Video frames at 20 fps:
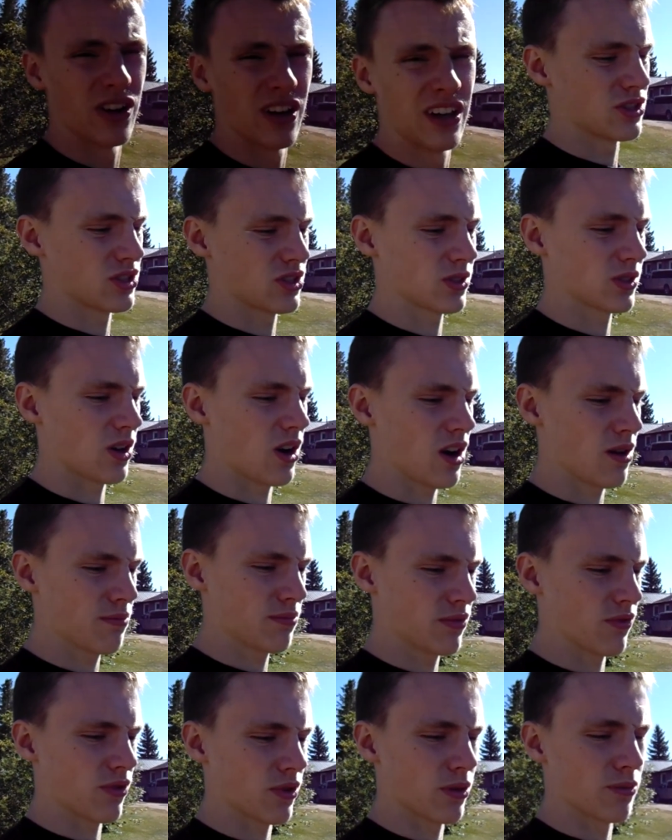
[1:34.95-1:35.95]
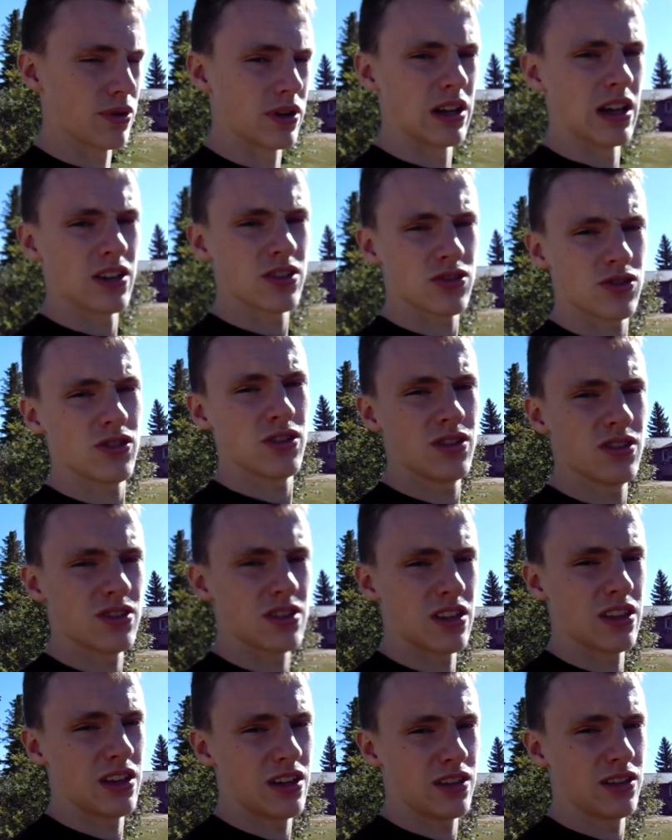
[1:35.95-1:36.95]
Just stop for the
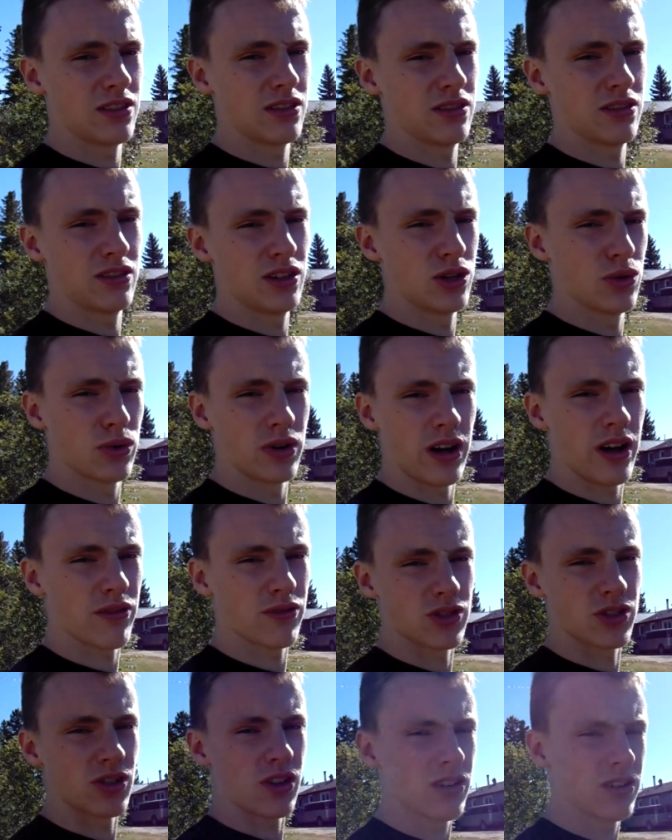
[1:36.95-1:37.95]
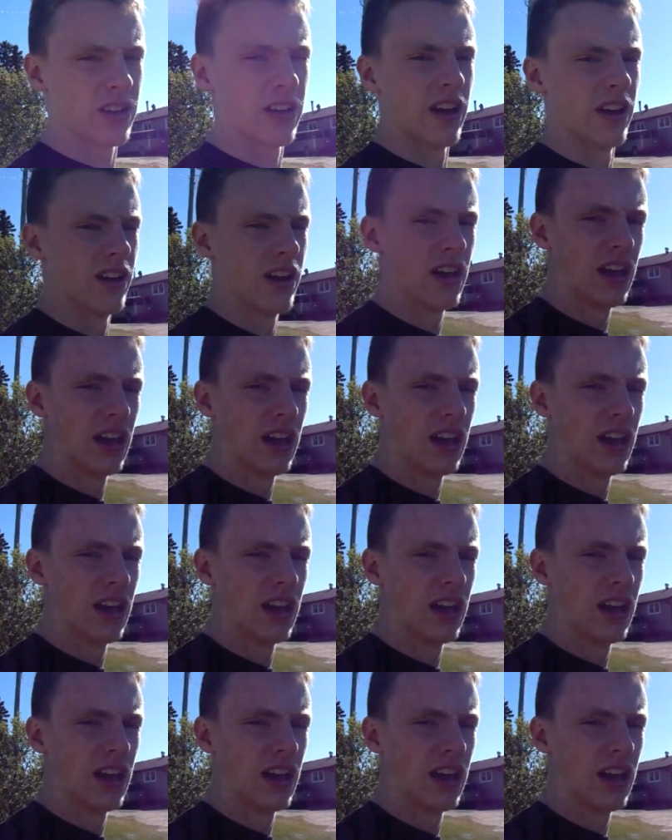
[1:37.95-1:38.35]
pedestrians, and then you wouldn't ever start again.